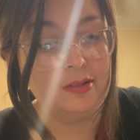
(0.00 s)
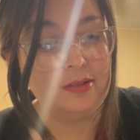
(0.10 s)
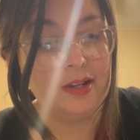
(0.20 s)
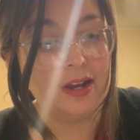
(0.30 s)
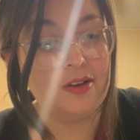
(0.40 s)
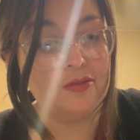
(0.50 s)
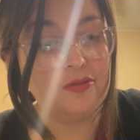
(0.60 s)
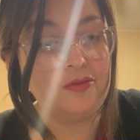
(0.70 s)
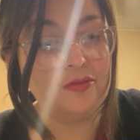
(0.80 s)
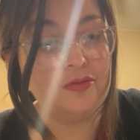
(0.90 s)
Now,
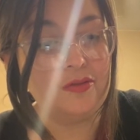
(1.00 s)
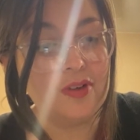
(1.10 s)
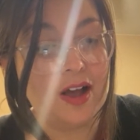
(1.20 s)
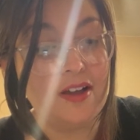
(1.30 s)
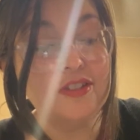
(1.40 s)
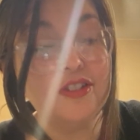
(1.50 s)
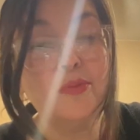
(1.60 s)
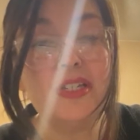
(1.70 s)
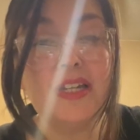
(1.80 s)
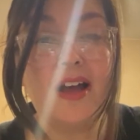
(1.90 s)
I also
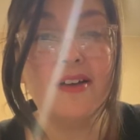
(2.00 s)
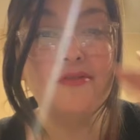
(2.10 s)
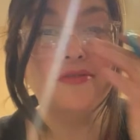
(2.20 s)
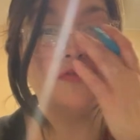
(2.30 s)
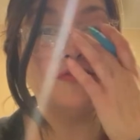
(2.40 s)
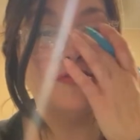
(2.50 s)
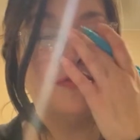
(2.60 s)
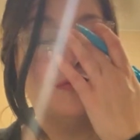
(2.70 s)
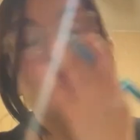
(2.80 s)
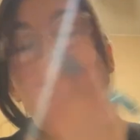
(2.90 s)
must have
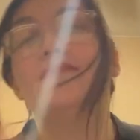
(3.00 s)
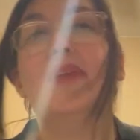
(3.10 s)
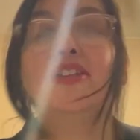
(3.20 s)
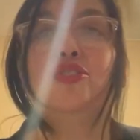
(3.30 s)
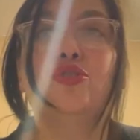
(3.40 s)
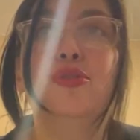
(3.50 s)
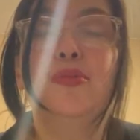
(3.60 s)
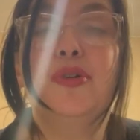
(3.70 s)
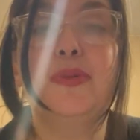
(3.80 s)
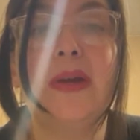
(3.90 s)
a true
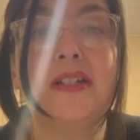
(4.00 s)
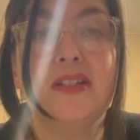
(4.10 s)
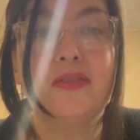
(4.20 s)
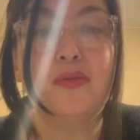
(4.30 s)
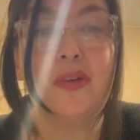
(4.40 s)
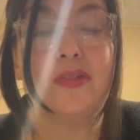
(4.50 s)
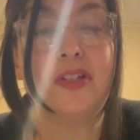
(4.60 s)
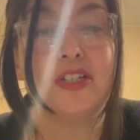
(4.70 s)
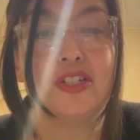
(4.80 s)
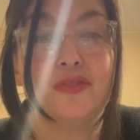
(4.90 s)
perspective and
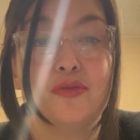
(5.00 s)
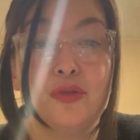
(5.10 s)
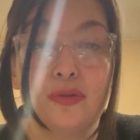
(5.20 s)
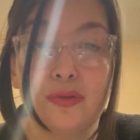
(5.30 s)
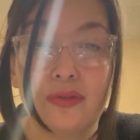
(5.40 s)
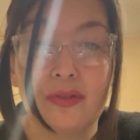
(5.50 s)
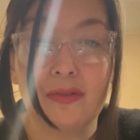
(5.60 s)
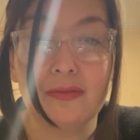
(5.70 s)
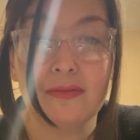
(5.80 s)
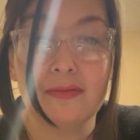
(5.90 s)
revelation of truth.
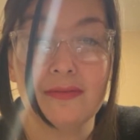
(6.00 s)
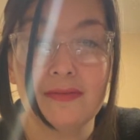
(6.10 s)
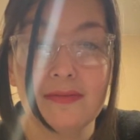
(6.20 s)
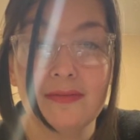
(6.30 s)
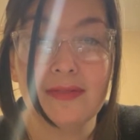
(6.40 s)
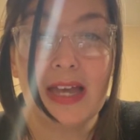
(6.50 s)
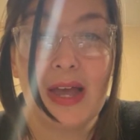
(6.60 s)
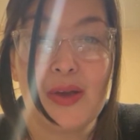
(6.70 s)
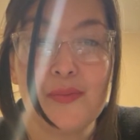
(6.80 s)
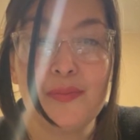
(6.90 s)

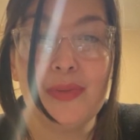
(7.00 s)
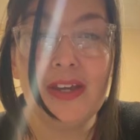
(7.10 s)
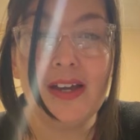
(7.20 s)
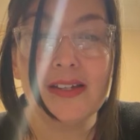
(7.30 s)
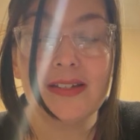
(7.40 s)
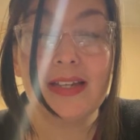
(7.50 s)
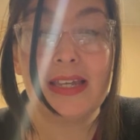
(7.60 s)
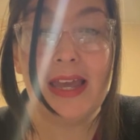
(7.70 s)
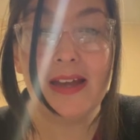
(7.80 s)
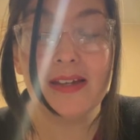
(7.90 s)
Because,
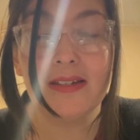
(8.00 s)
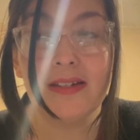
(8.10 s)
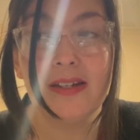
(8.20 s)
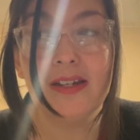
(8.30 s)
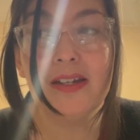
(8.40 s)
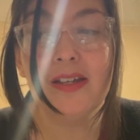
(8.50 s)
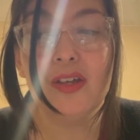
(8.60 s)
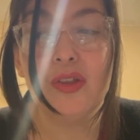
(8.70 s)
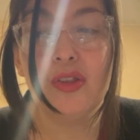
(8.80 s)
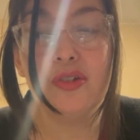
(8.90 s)
again,
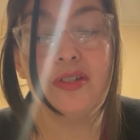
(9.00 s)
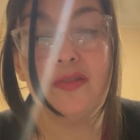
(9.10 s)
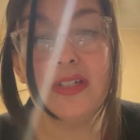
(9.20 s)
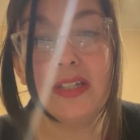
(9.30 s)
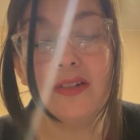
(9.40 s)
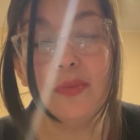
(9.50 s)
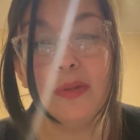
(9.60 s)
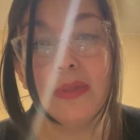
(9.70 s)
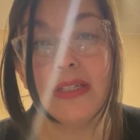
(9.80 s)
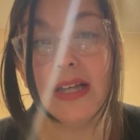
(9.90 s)
those of us that have
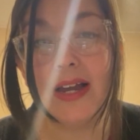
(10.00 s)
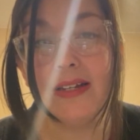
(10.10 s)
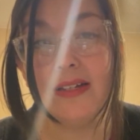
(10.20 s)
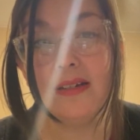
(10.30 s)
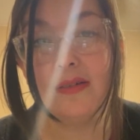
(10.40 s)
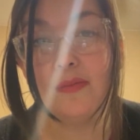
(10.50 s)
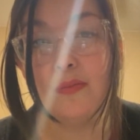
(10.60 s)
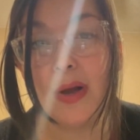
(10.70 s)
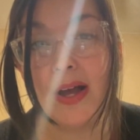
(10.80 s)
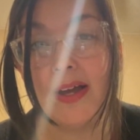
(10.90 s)
been misguided
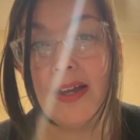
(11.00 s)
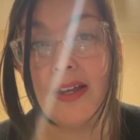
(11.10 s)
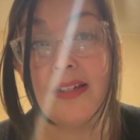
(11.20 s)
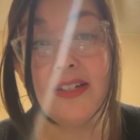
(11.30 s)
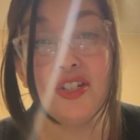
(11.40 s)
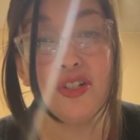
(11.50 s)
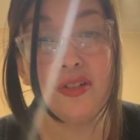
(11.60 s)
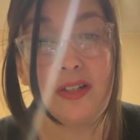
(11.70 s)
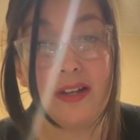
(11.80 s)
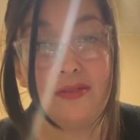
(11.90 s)
by conditional
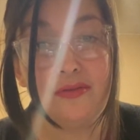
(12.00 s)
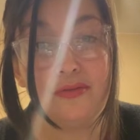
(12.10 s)
love,